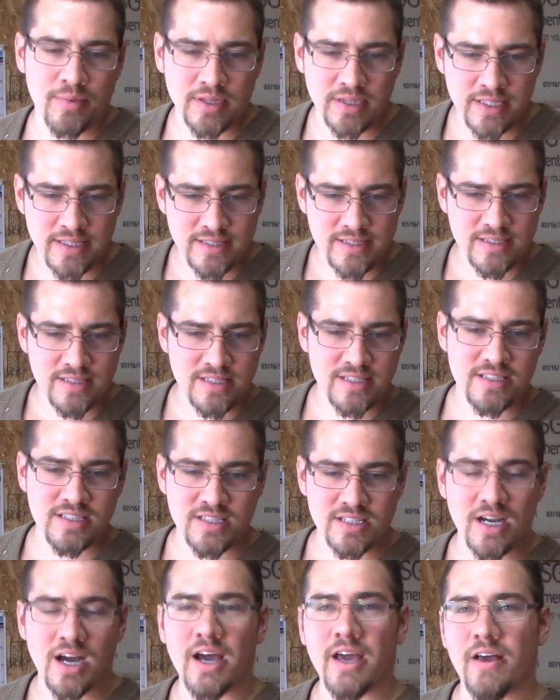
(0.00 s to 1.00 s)
But this
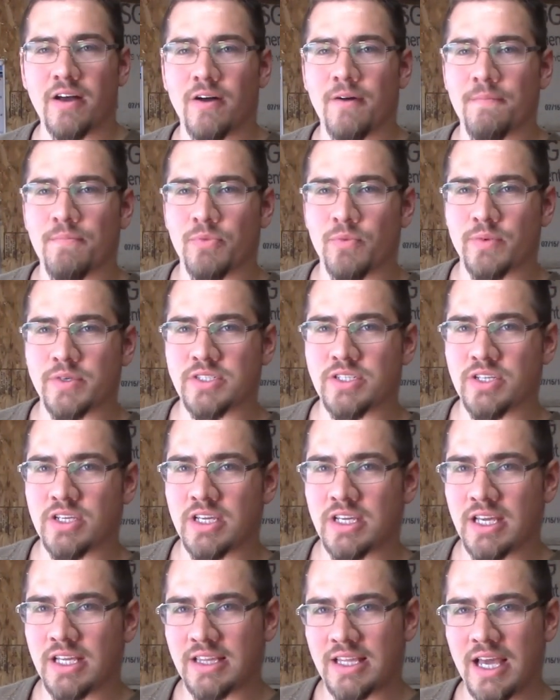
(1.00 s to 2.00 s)
style, once you
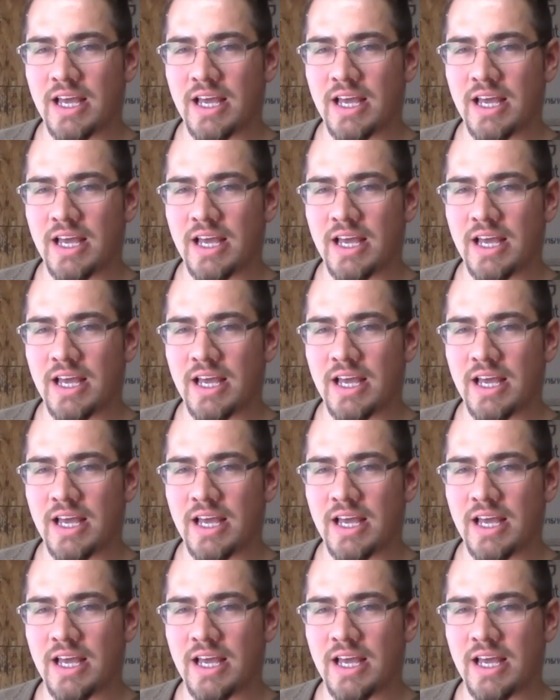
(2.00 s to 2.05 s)
can get